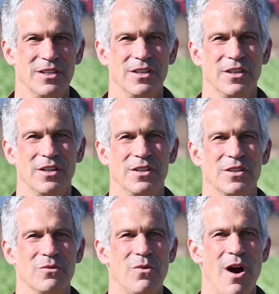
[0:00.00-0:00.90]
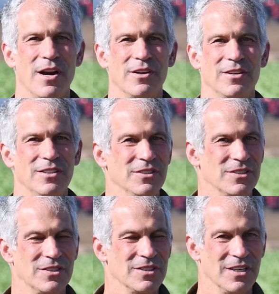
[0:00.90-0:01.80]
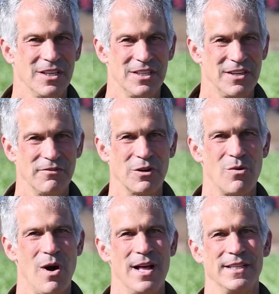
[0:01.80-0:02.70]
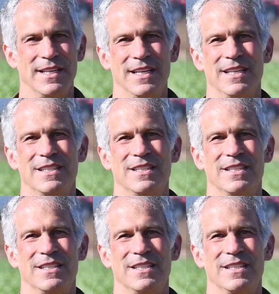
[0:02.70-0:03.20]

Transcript: The water is different quality in